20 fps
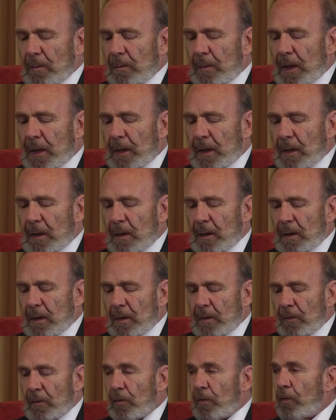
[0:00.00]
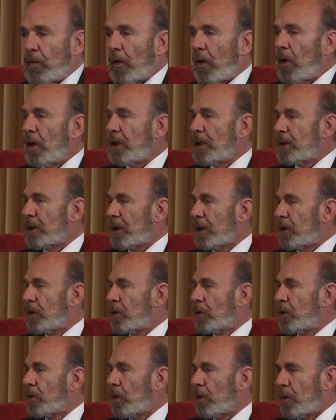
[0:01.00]
My voice had
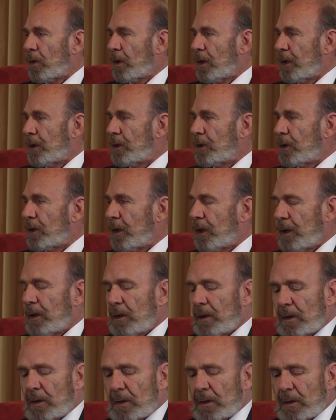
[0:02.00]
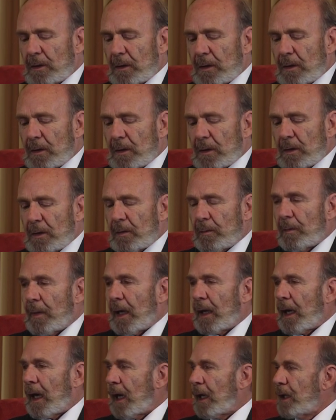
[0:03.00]
totally changed.
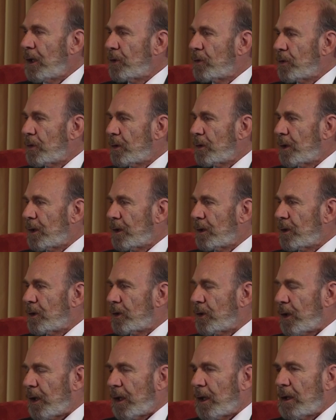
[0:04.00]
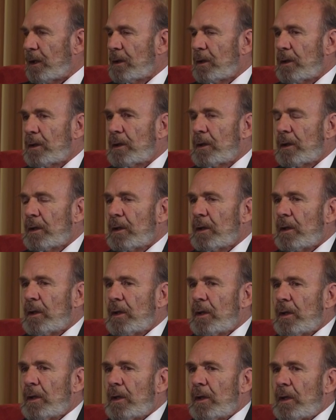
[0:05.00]
My attitude had changed.
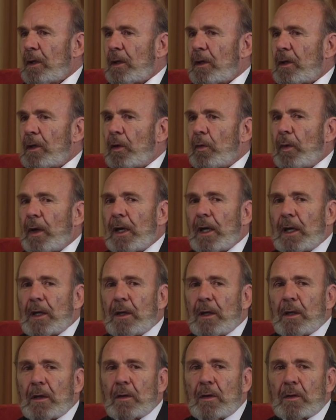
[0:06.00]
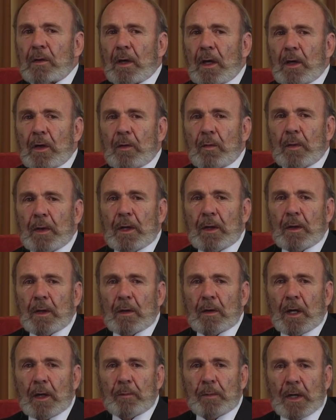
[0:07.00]
The way
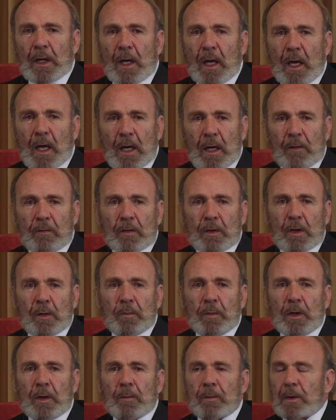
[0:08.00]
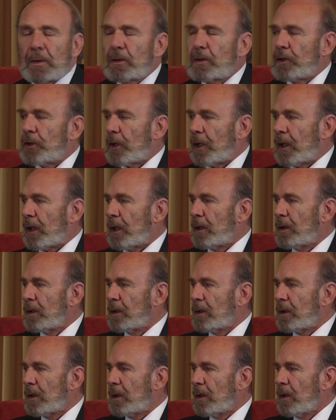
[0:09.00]
I behaved to people
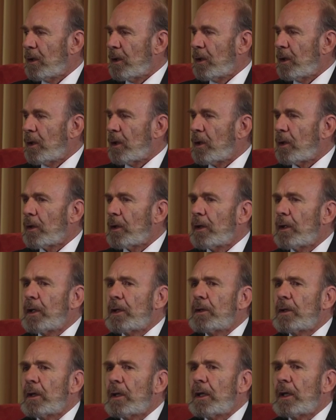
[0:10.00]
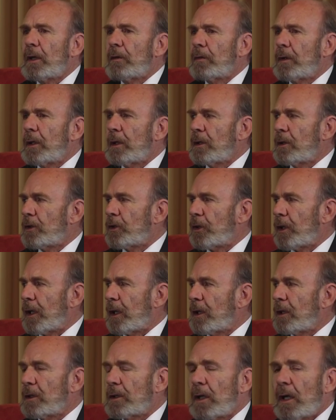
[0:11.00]
changed. Literally everything
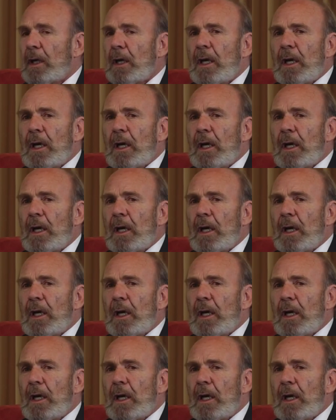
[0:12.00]
changed.